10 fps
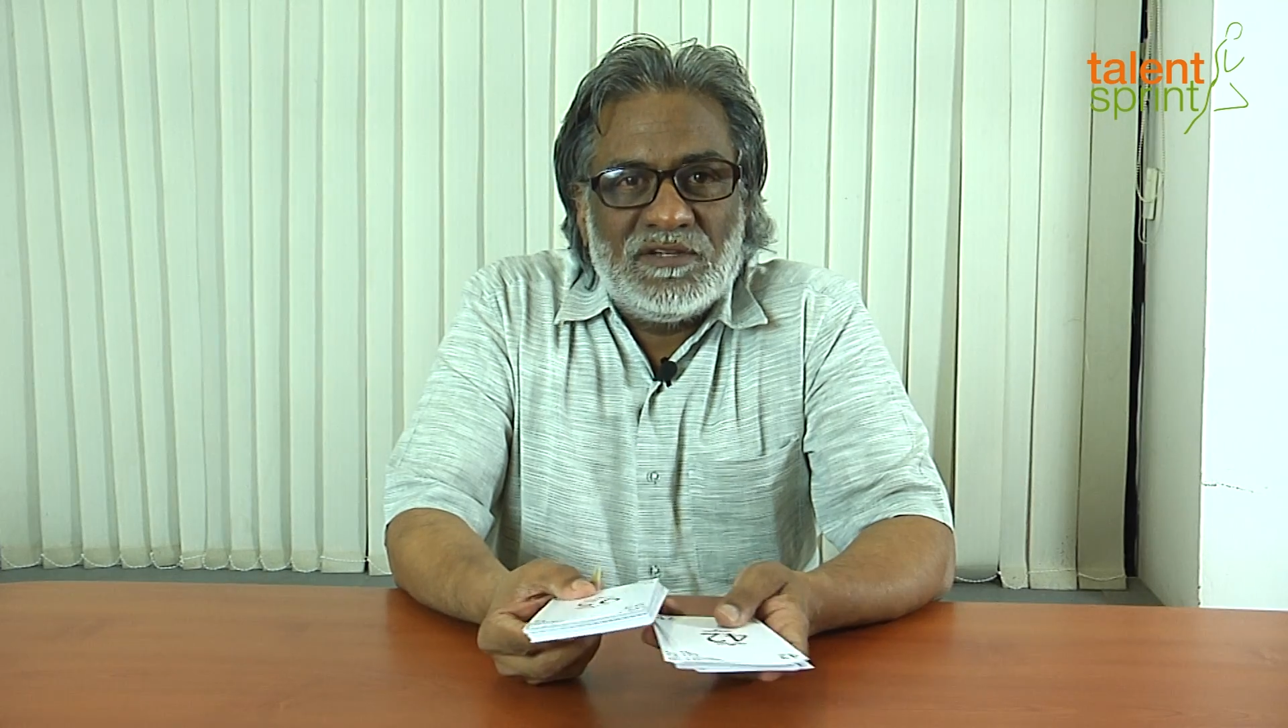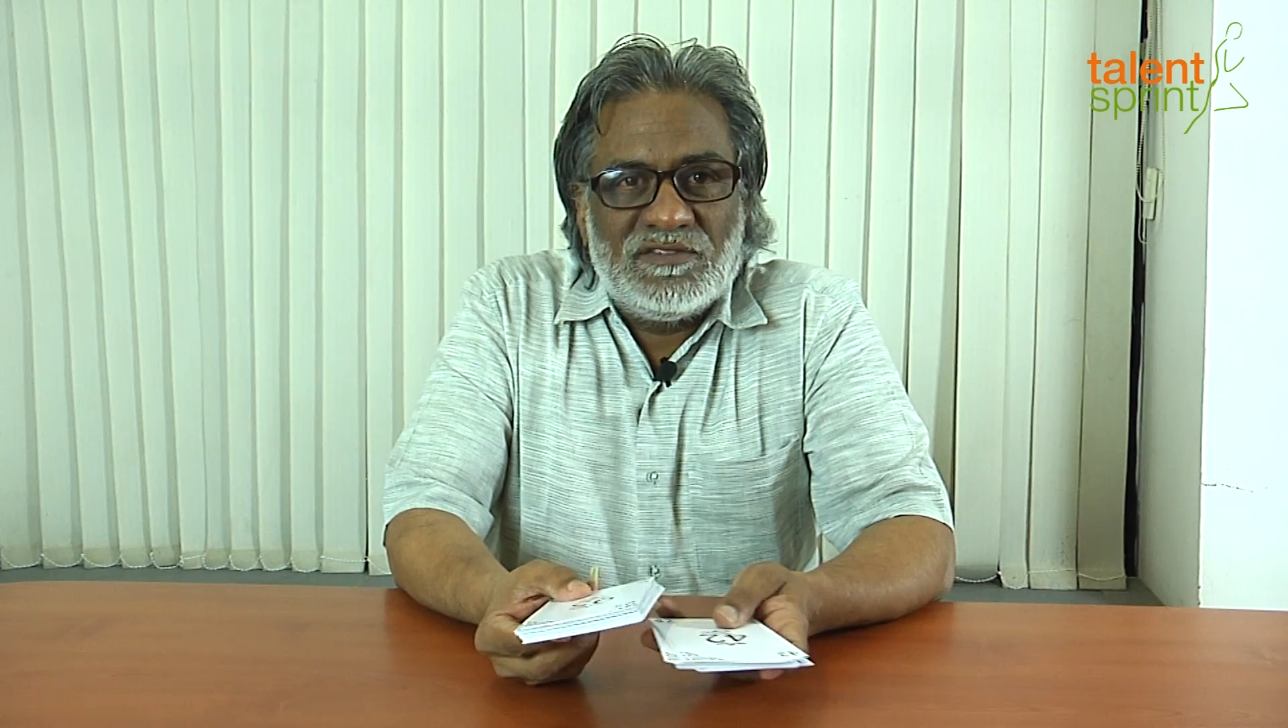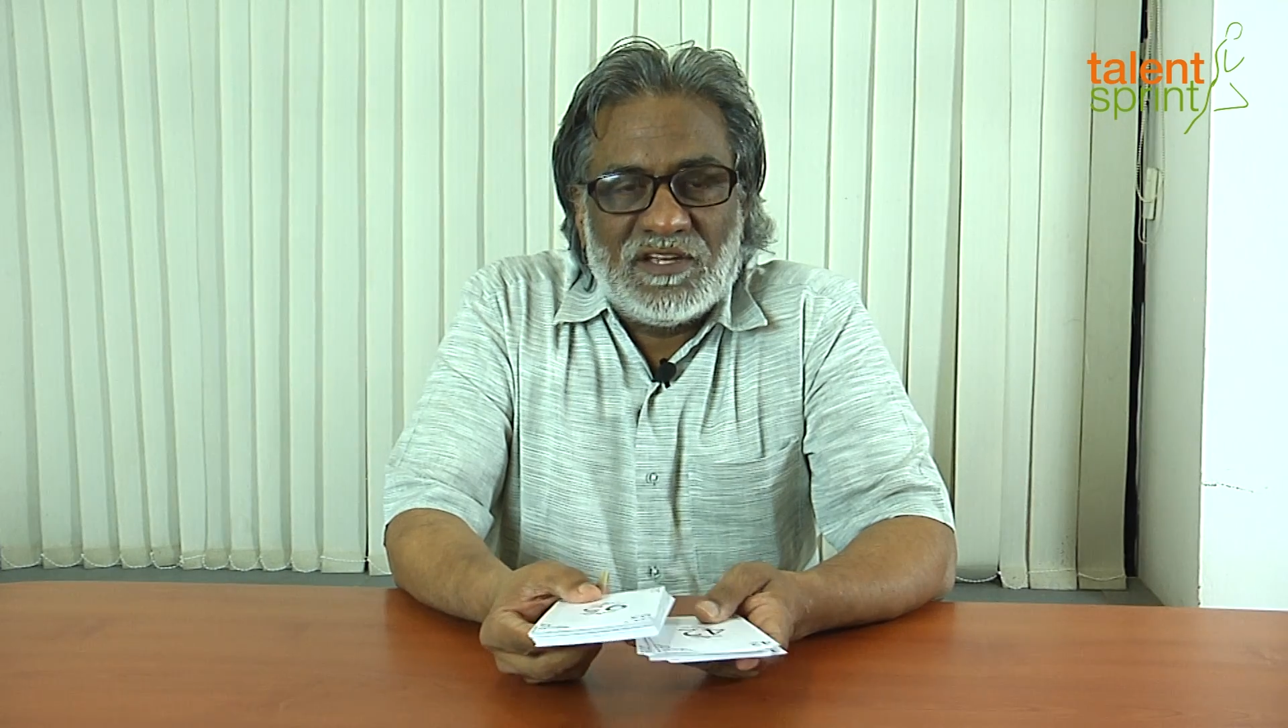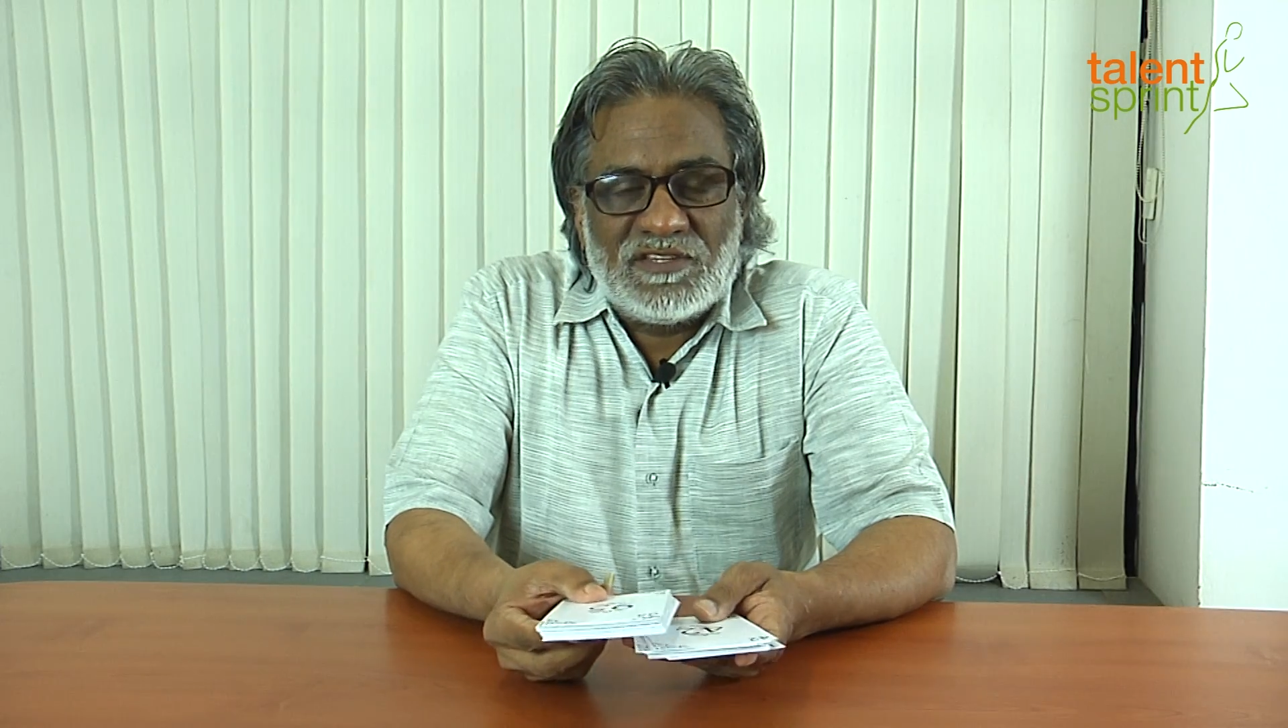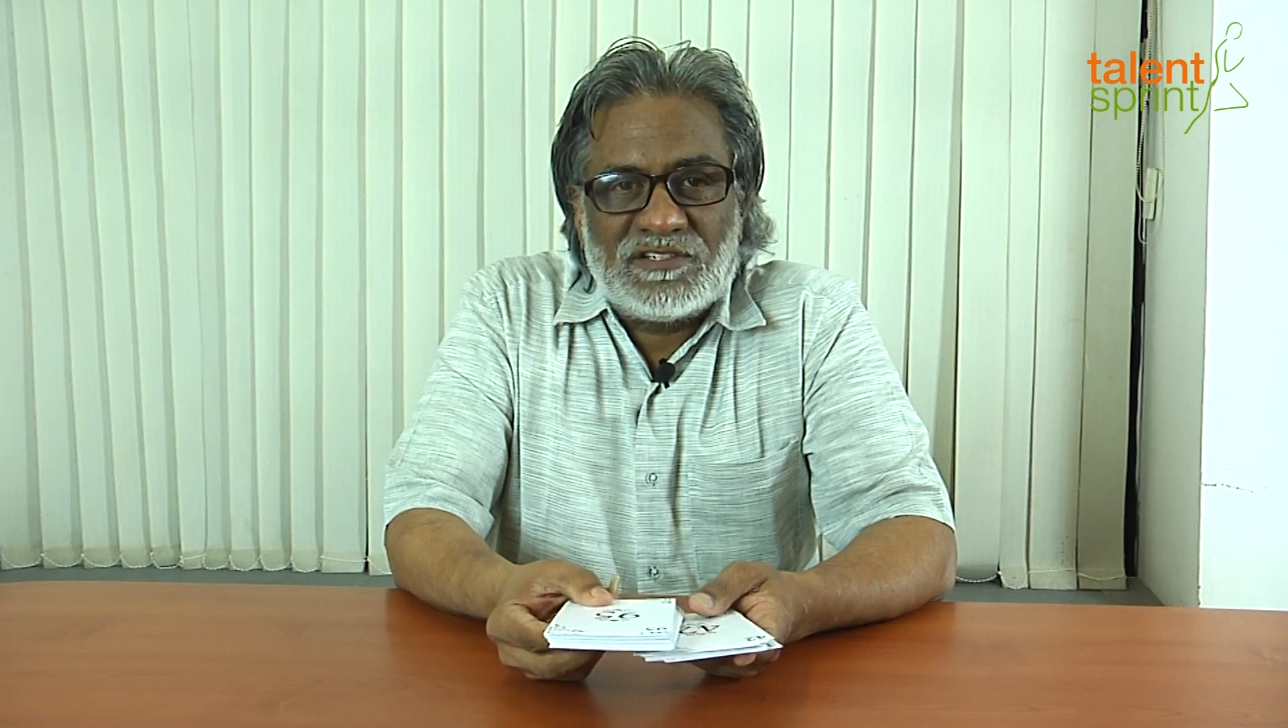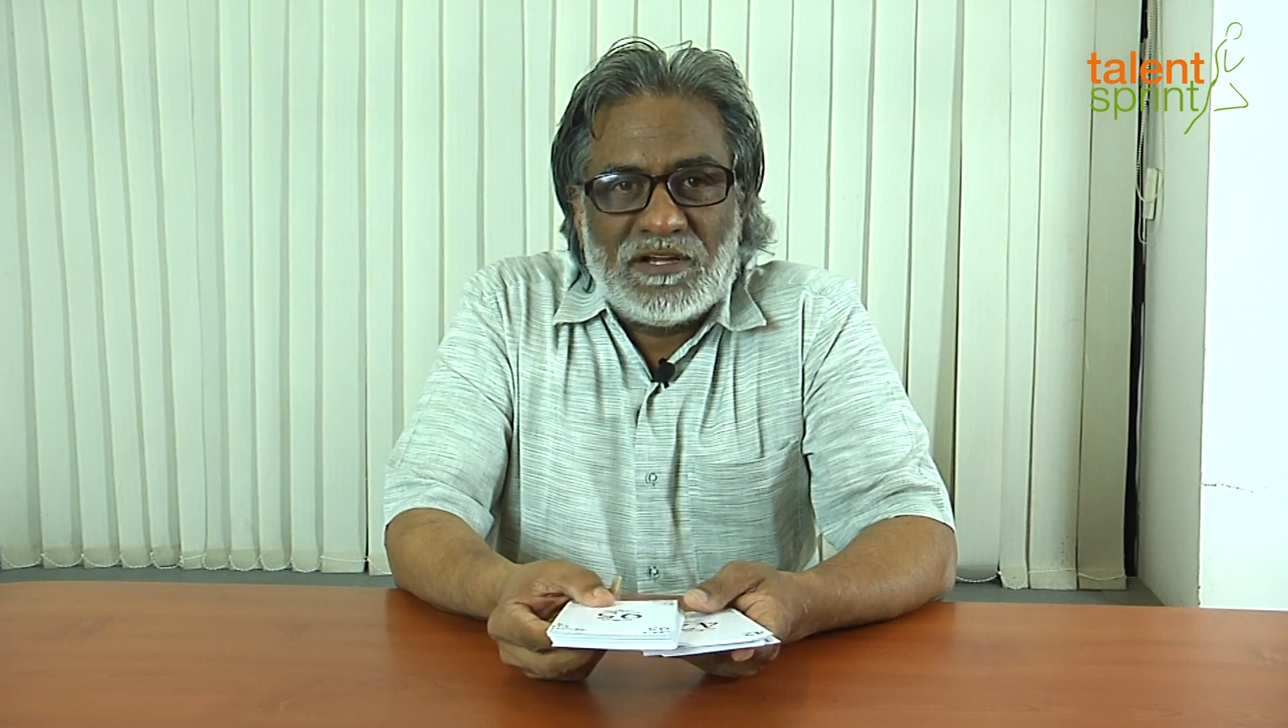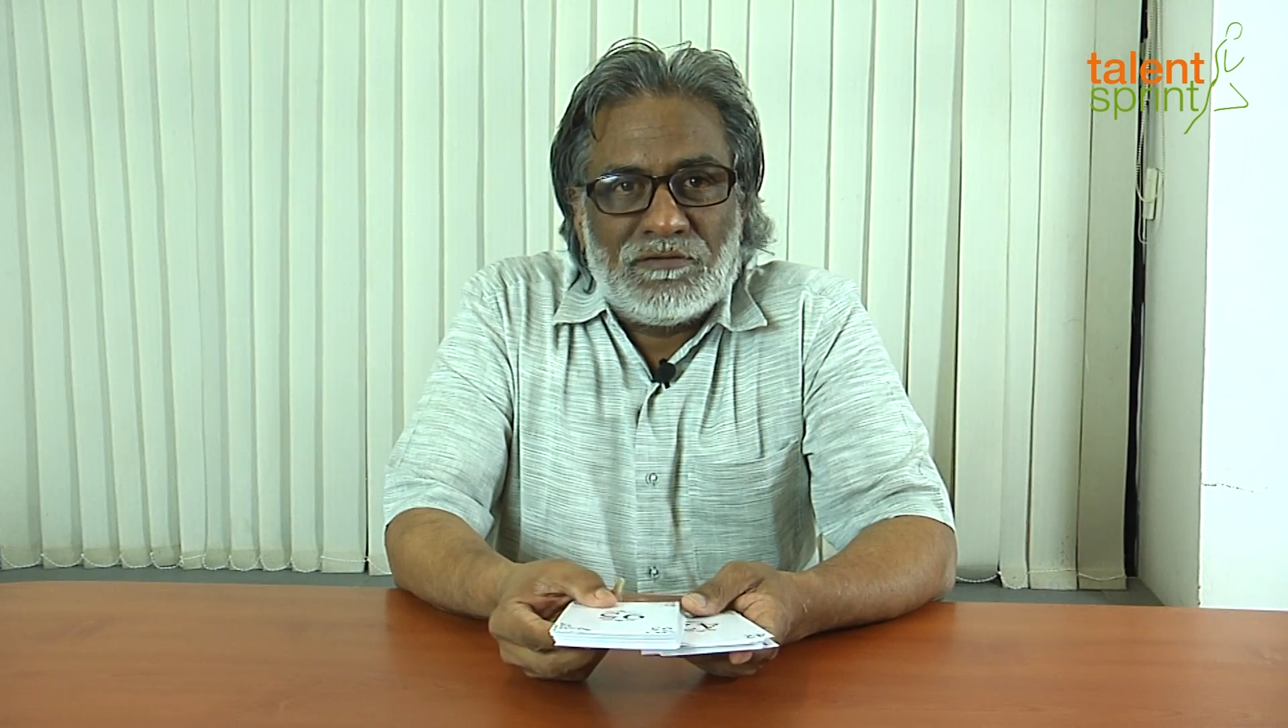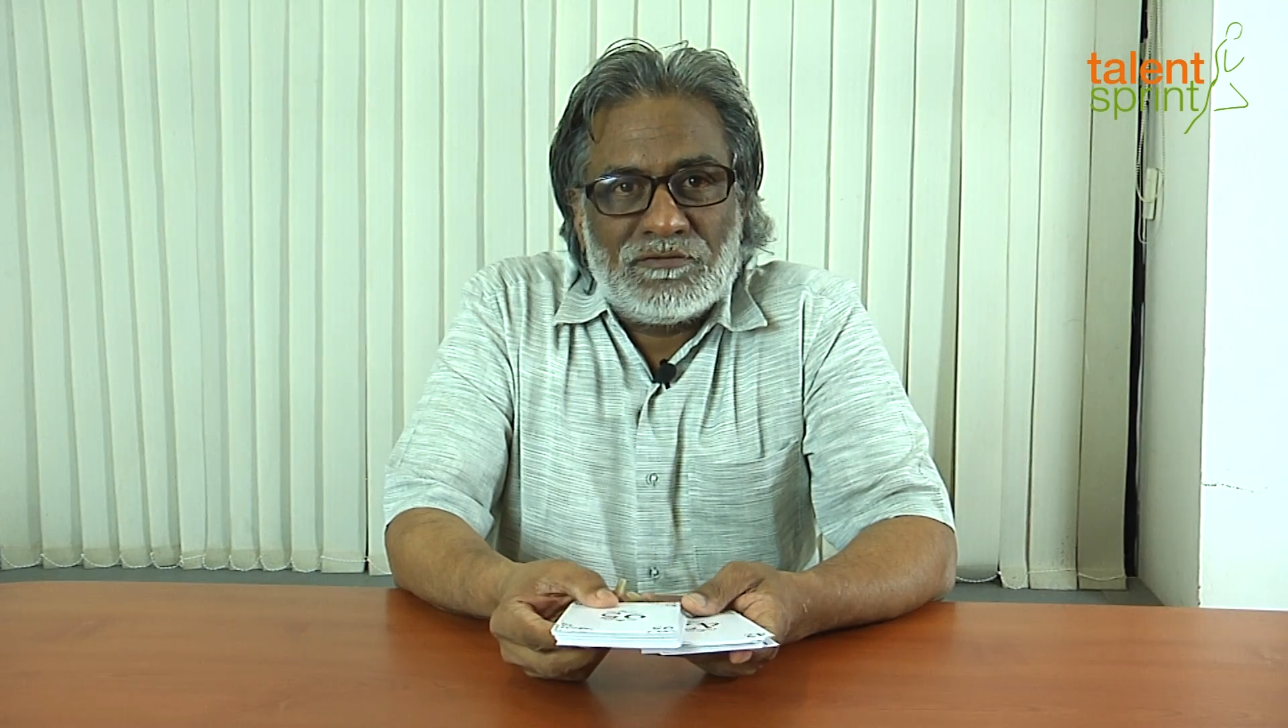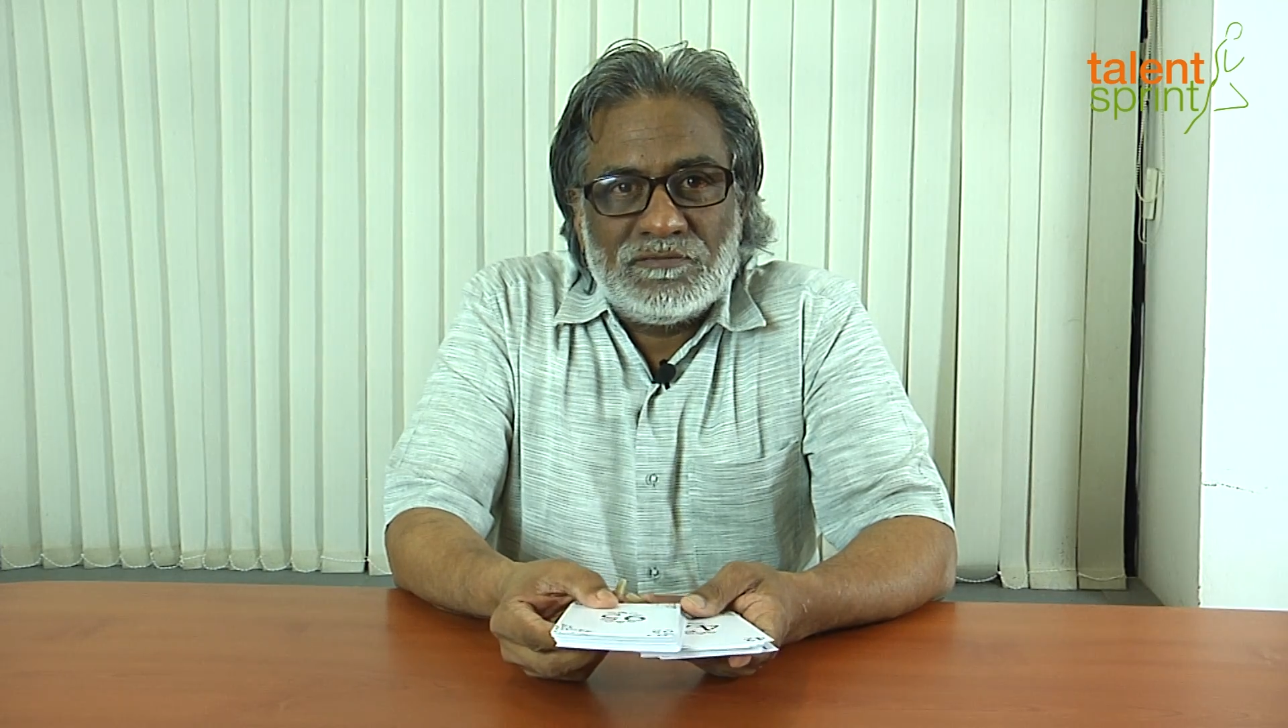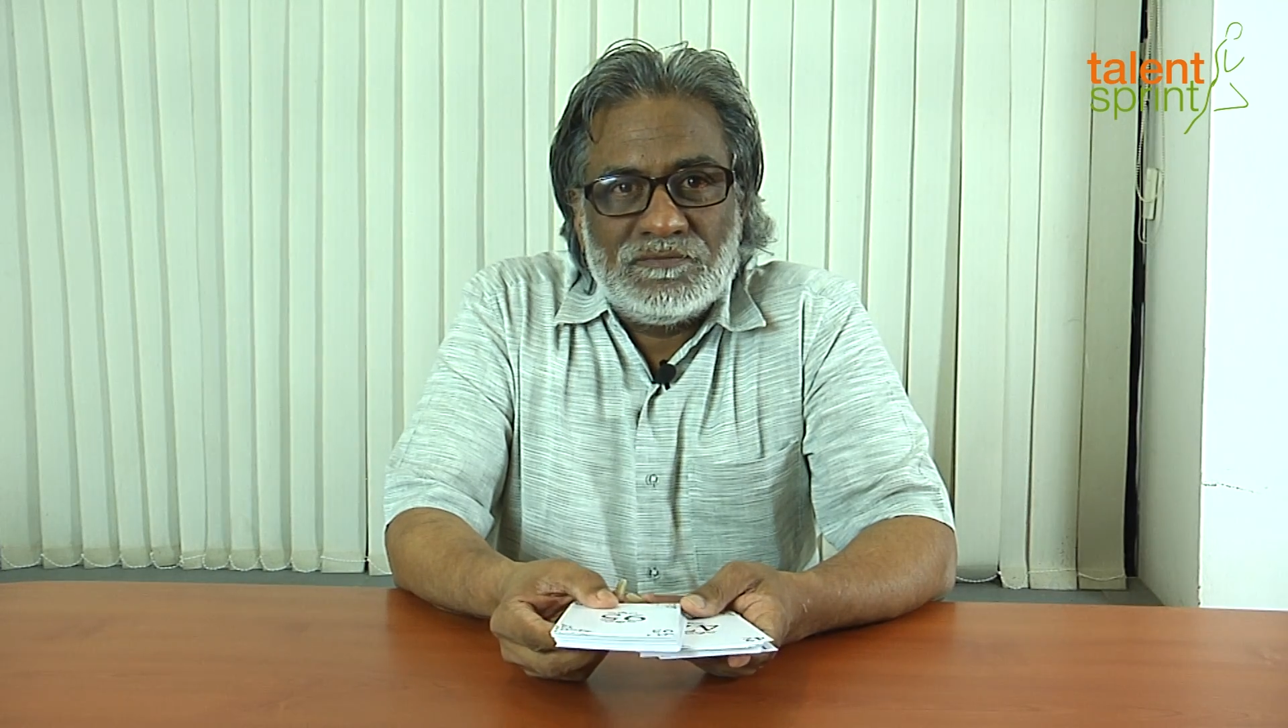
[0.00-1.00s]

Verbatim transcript: such stuff.